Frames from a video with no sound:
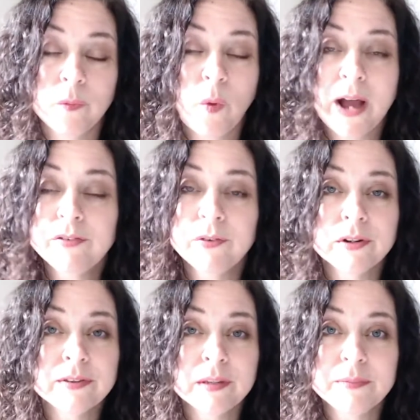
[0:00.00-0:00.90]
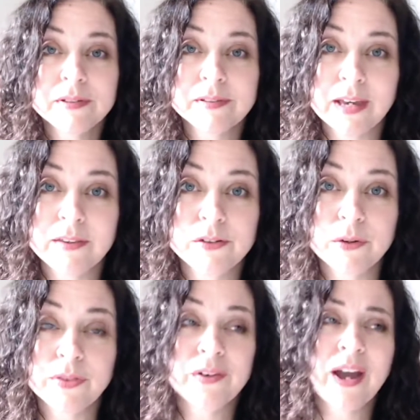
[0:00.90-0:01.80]
why force them to say the
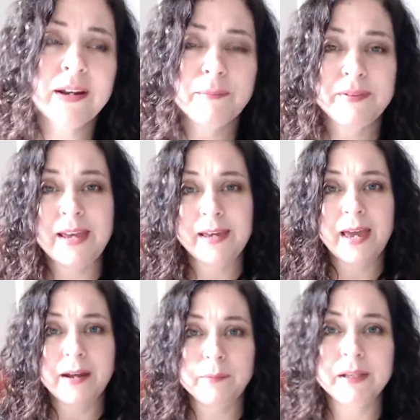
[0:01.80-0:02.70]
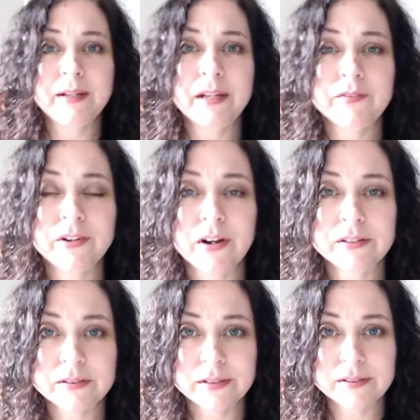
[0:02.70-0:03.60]
truth? They're not going to take accountability if they're
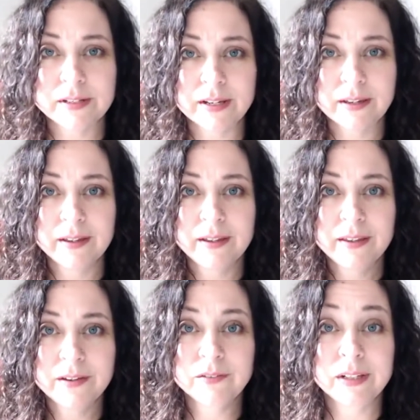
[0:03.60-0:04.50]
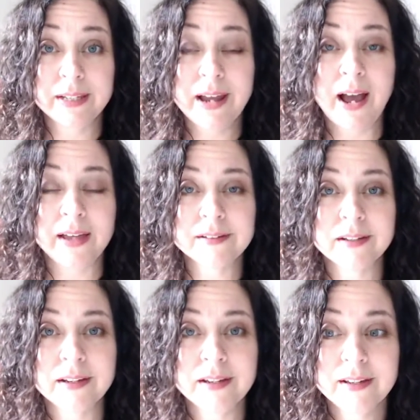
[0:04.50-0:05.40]
narcissistic. They're really not.
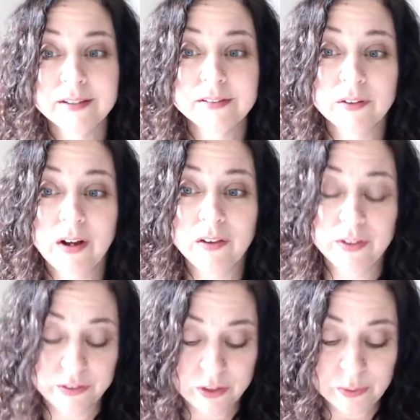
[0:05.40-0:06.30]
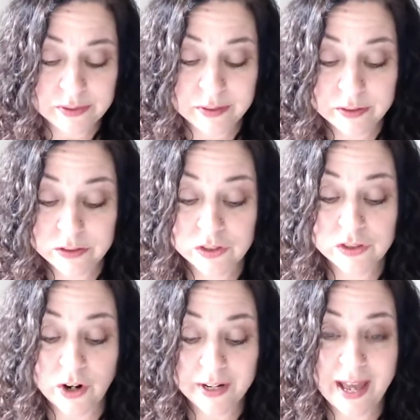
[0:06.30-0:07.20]
So all they'll do is
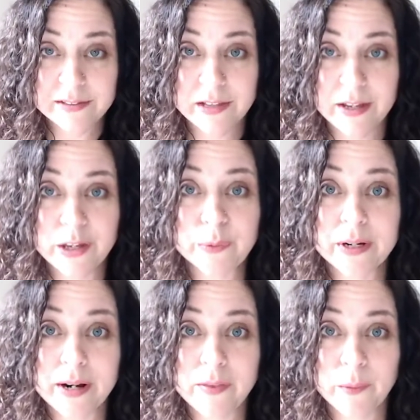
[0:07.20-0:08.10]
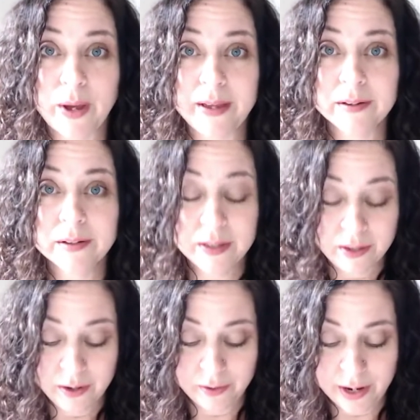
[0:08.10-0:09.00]
start gaslighting you in another way.
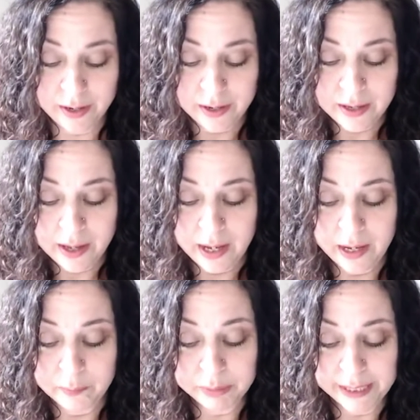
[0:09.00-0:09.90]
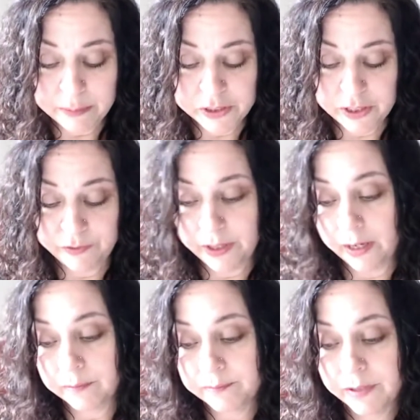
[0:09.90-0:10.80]
All right. Um, blame
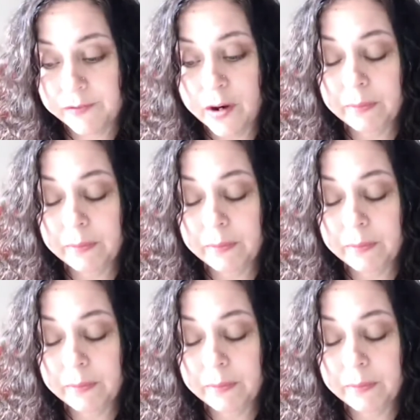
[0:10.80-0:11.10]
shifting. If they're